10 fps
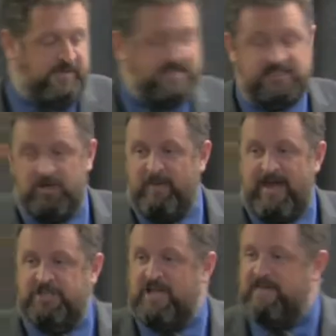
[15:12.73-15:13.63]
they still
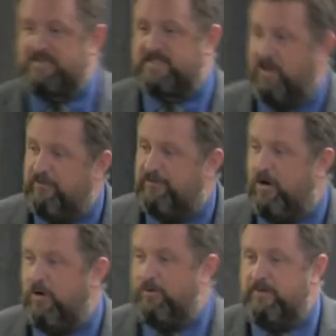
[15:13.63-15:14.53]
manage to have a cell
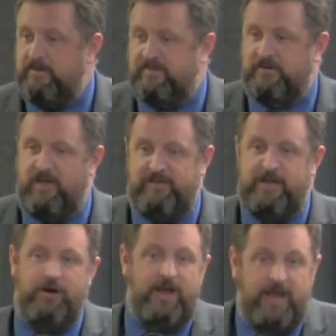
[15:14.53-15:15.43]
phone, they still have
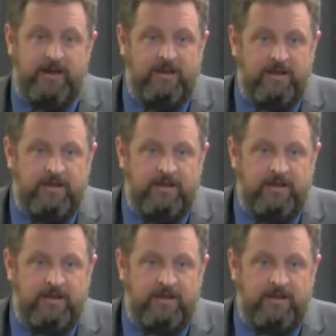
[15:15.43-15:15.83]
internet,